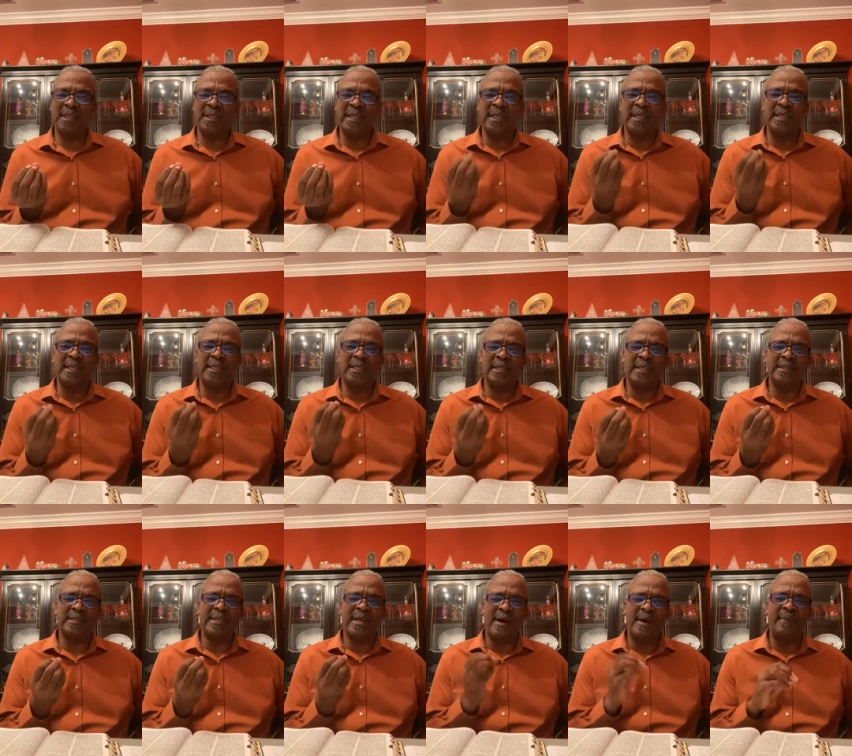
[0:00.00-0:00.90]
in
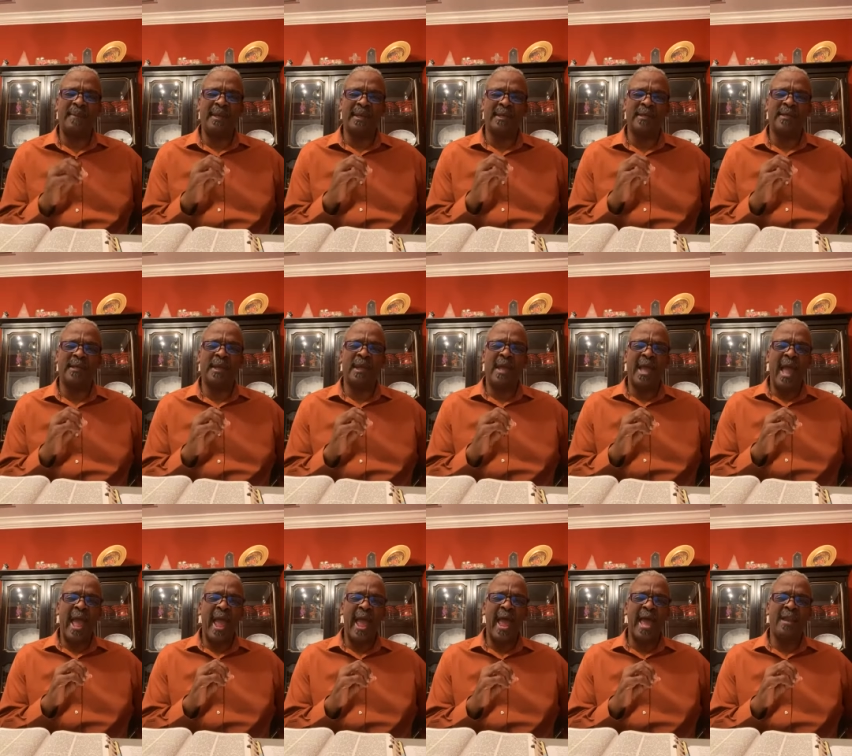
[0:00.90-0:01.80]
his coming,
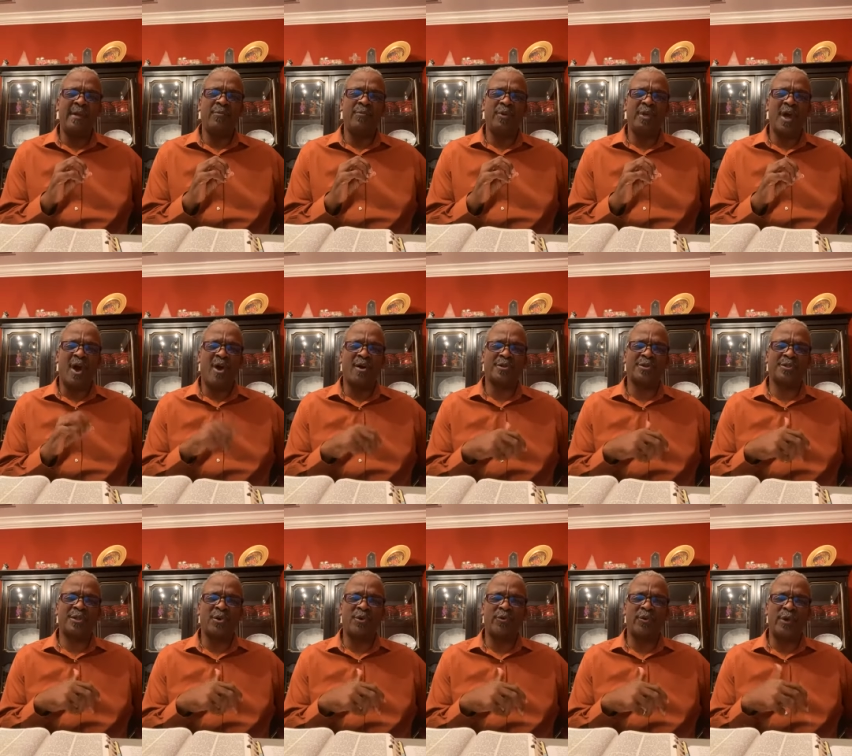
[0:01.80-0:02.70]
and we
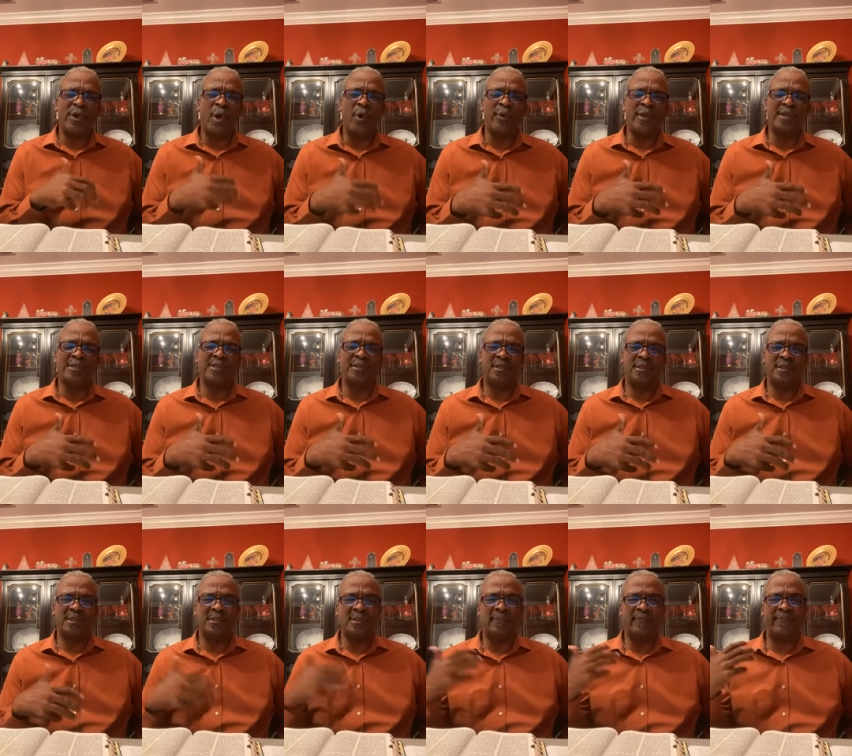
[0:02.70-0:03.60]
also notice
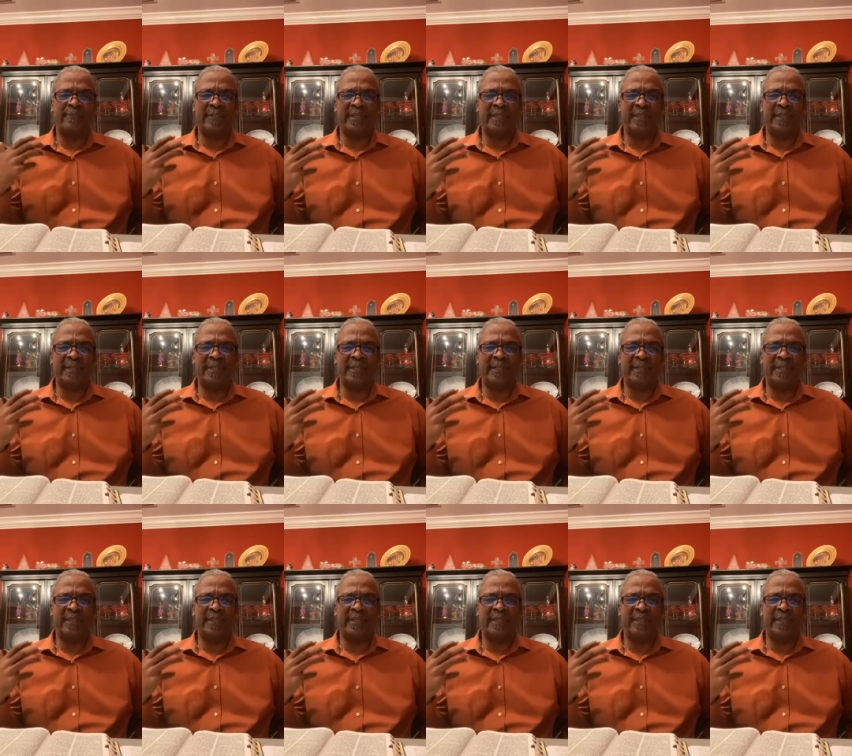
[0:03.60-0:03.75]
the,